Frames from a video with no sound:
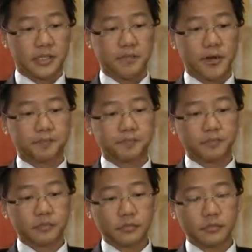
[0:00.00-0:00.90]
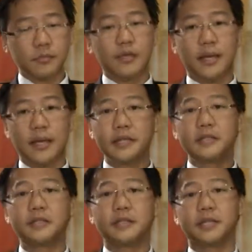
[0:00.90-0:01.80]
the CIMA,
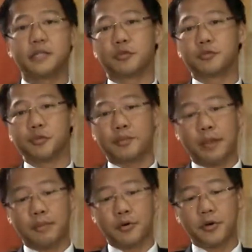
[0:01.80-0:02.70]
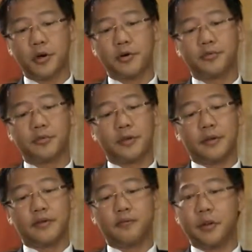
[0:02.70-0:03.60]
and is also a member of
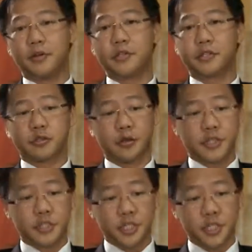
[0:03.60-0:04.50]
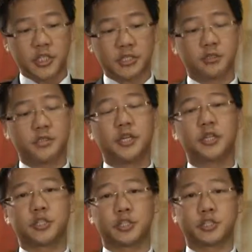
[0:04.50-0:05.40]
various stock exchange
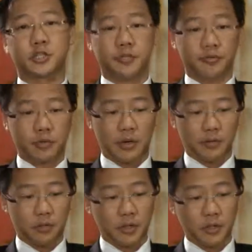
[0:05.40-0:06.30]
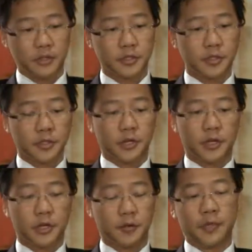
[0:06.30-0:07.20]
associations throughout the world,
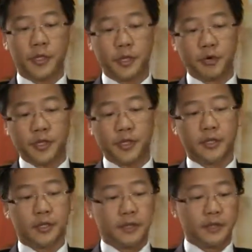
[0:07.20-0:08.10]
including